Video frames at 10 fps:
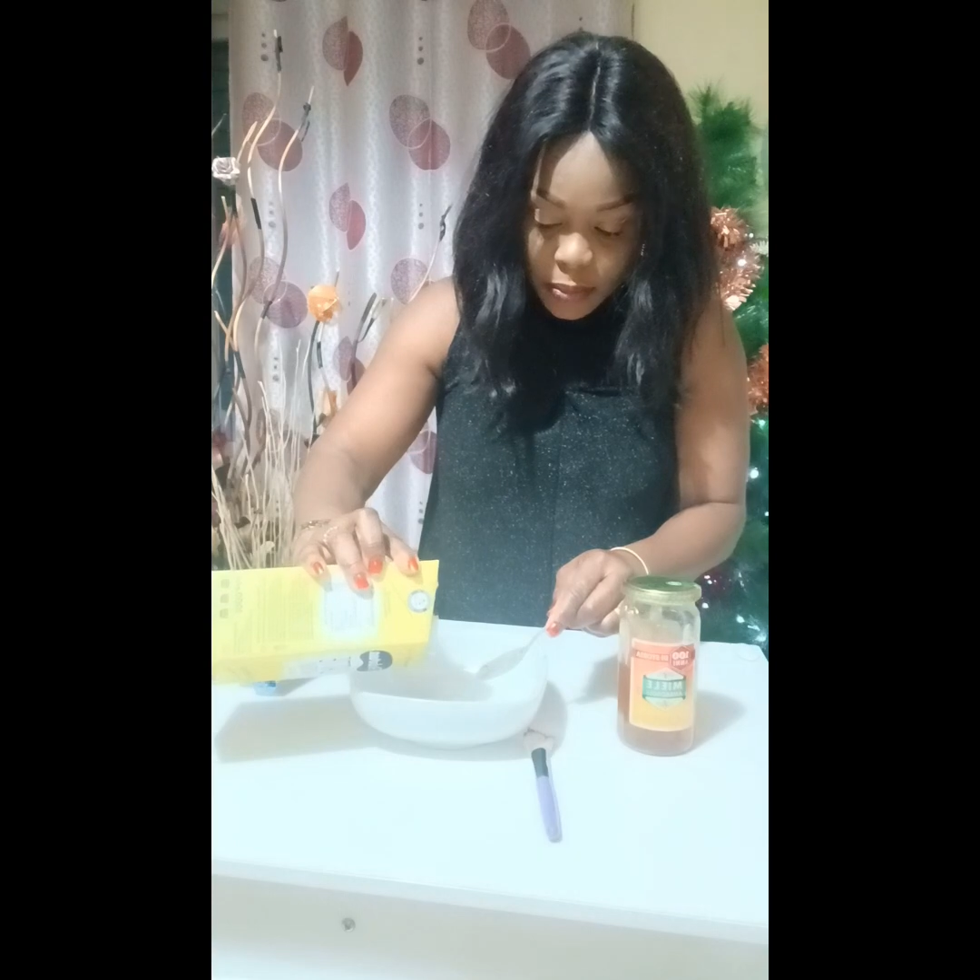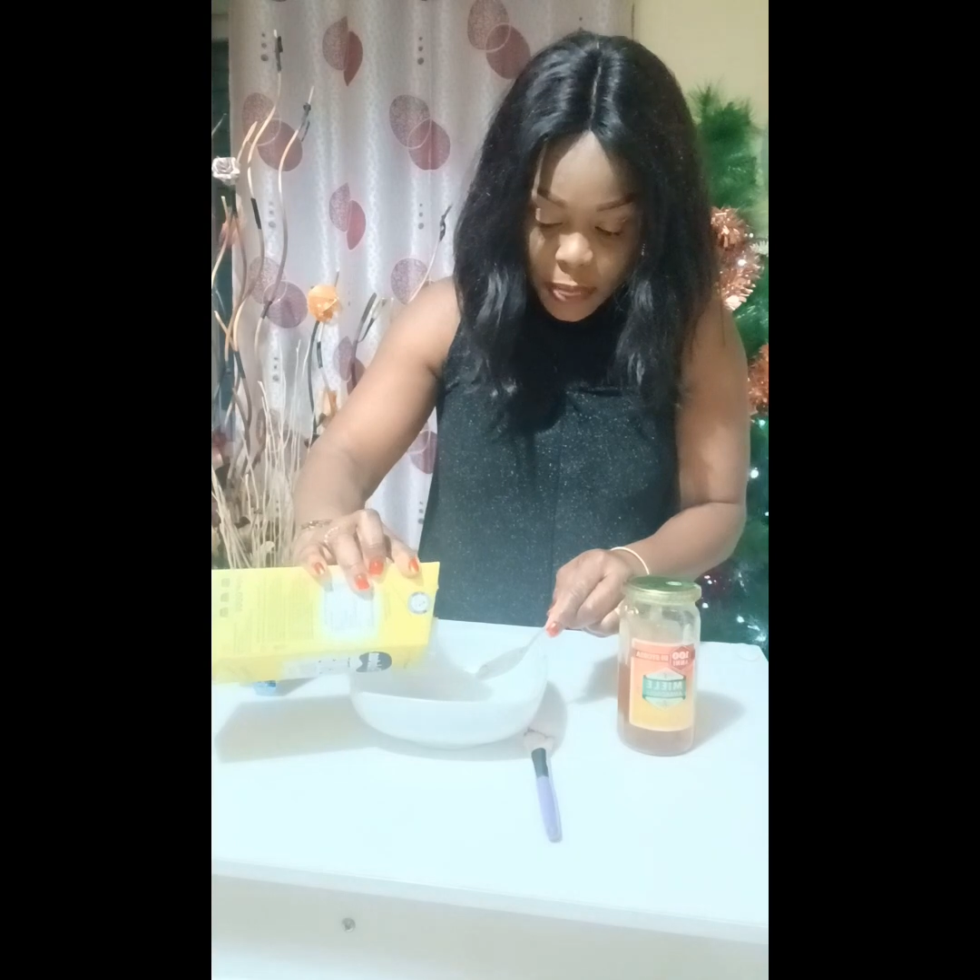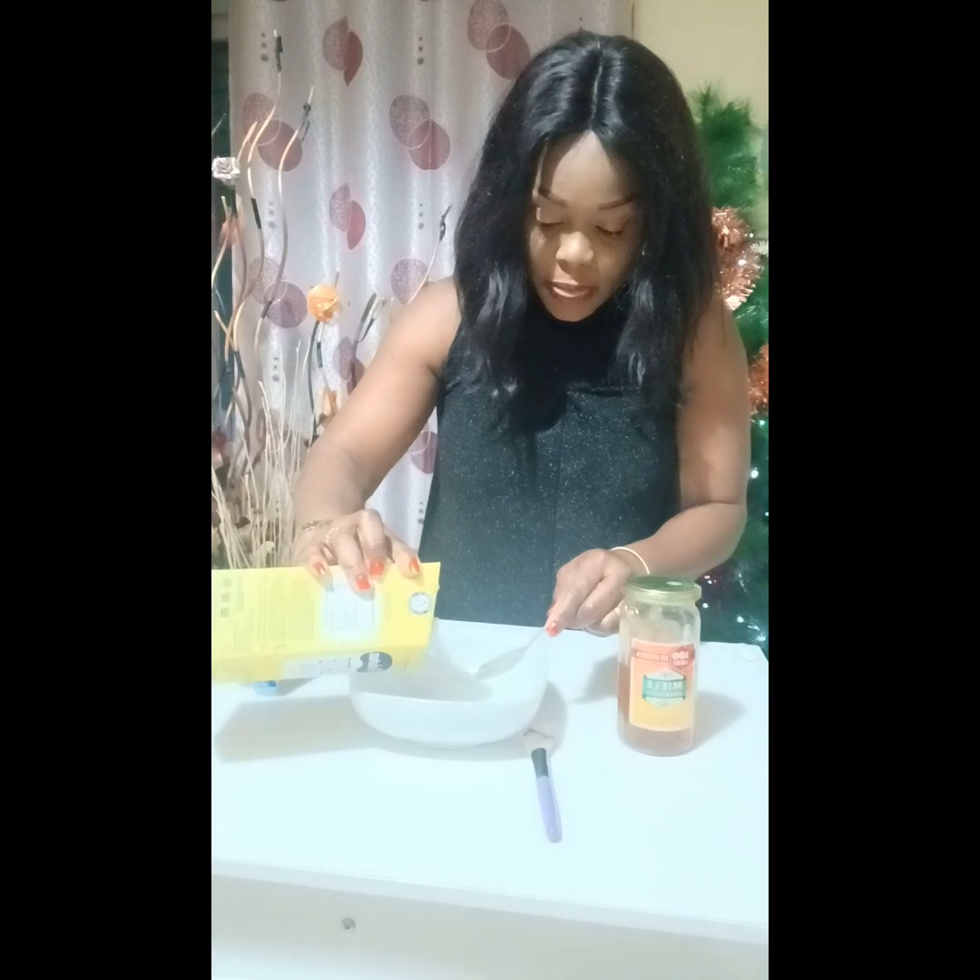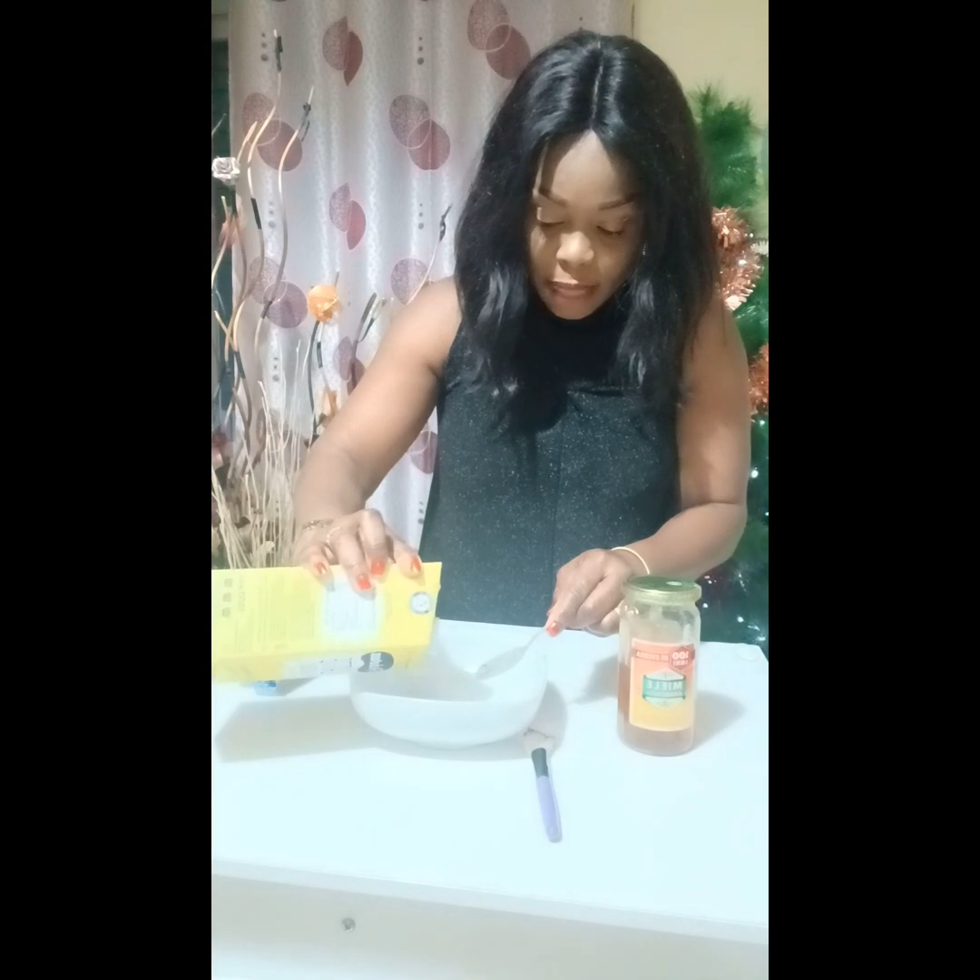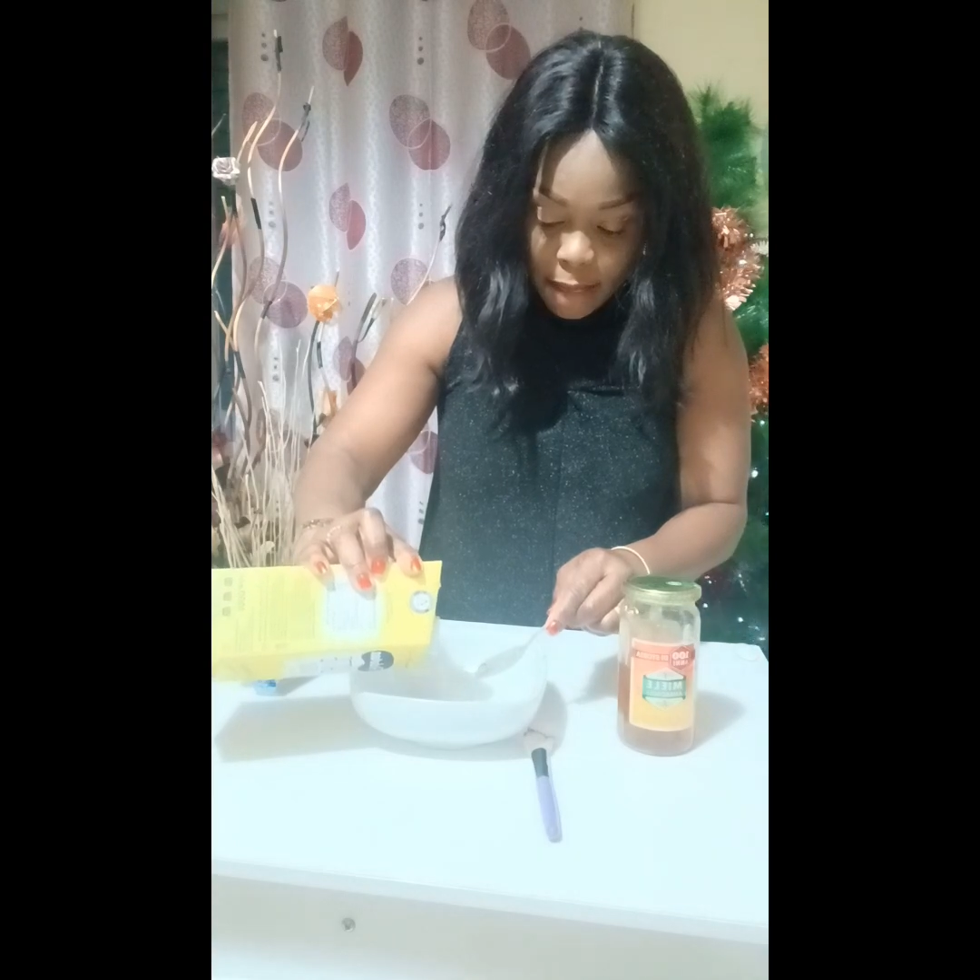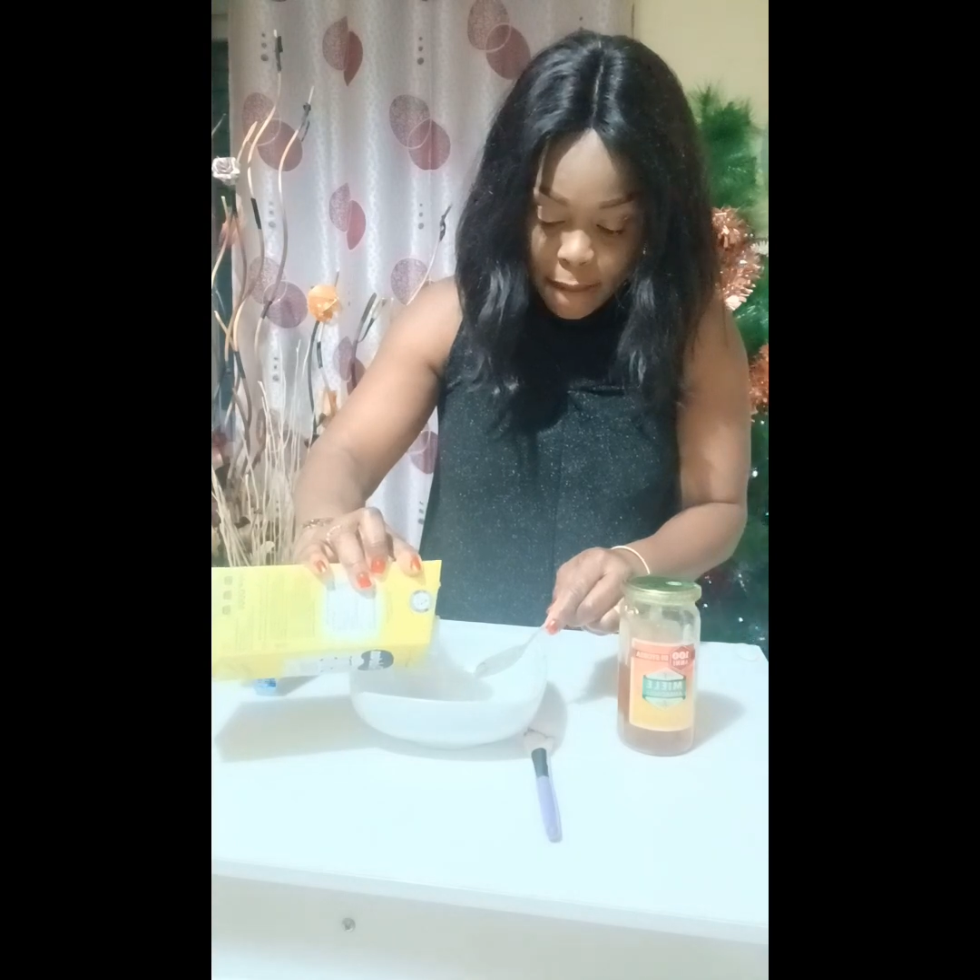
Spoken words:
face